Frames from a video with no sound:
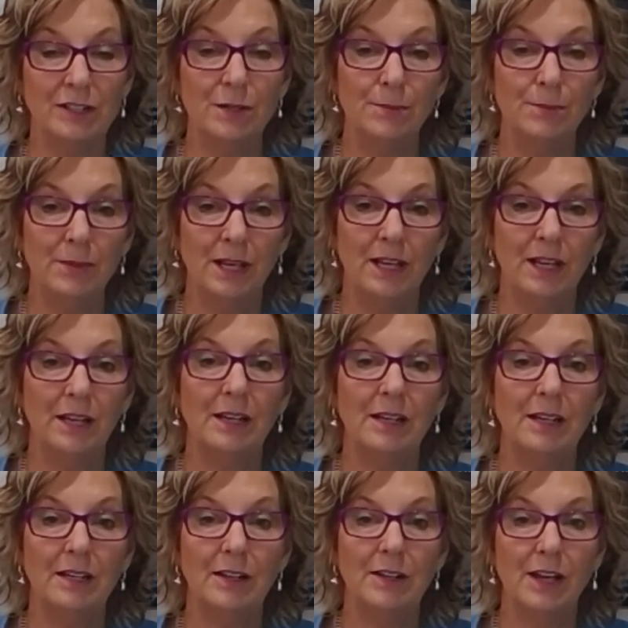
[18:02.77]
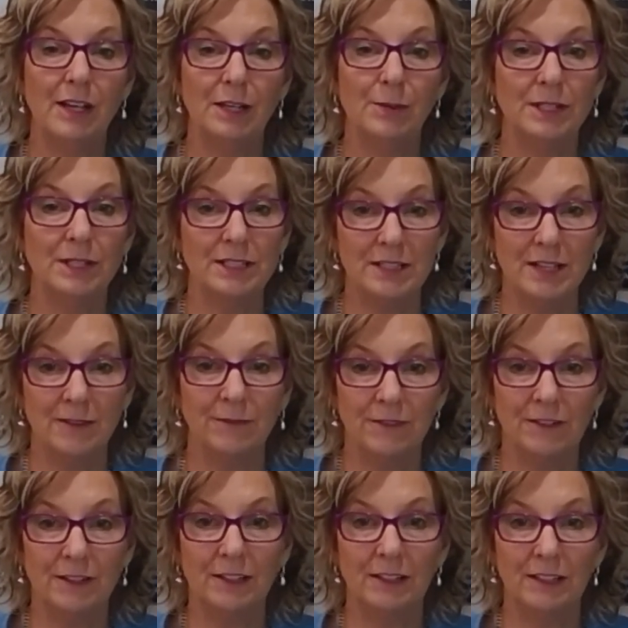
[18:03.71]
to mean that you are
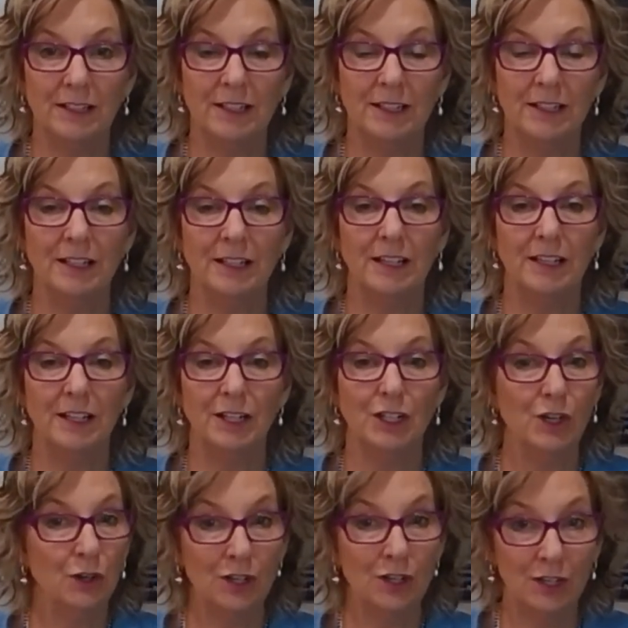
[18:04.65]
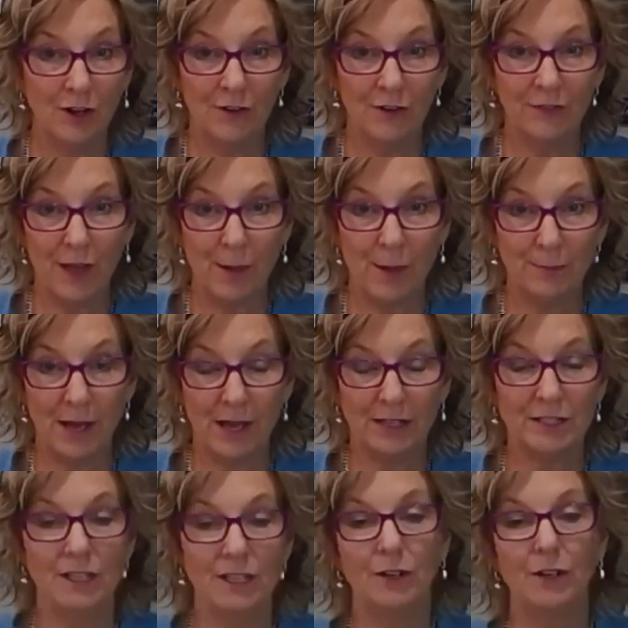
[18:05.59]
definitely knocking off that
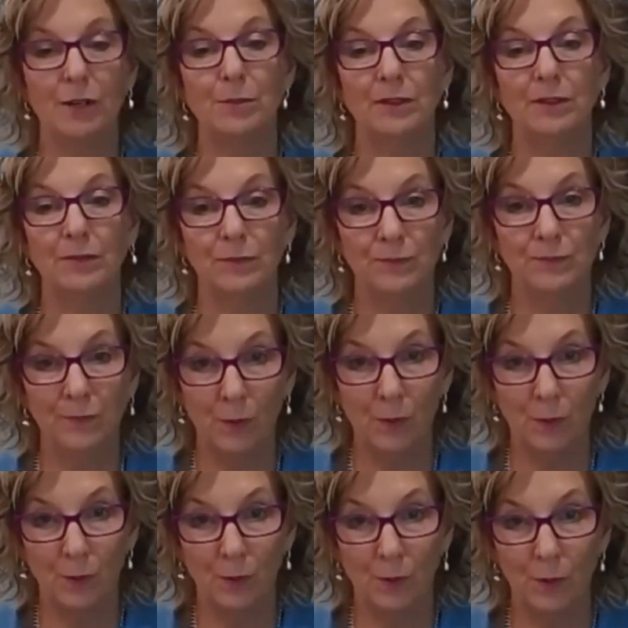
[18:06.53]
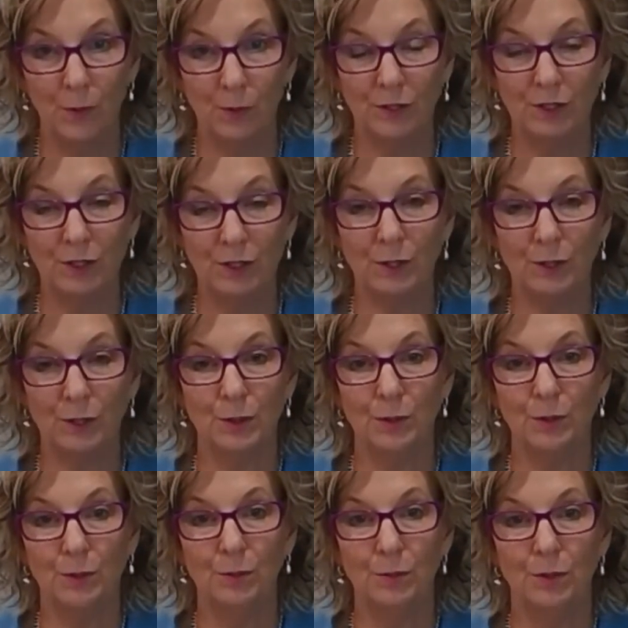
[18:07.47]
bacteria before
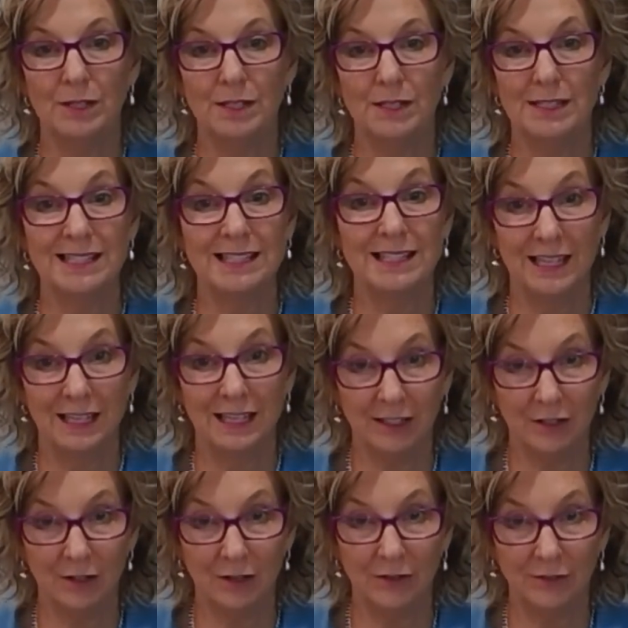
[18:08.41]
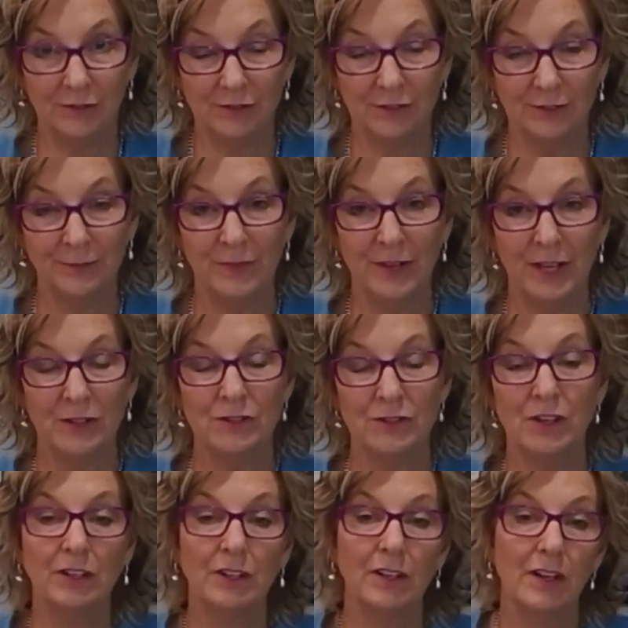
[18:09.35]
you seal it off.
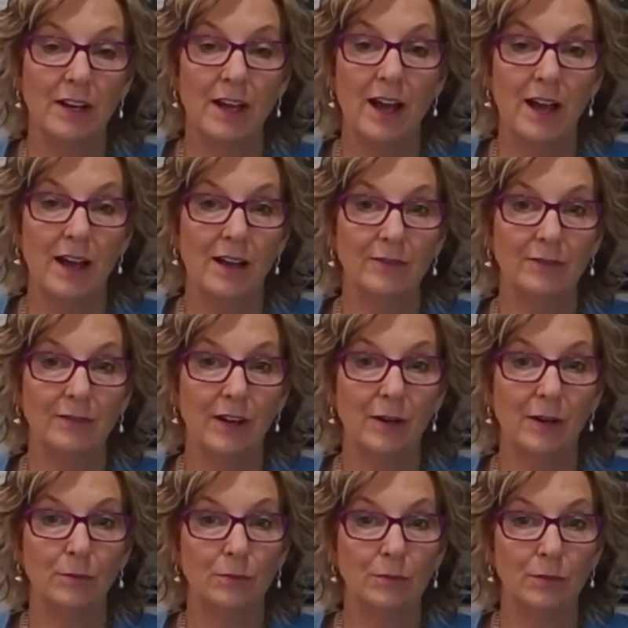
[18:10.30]
So you're going to have a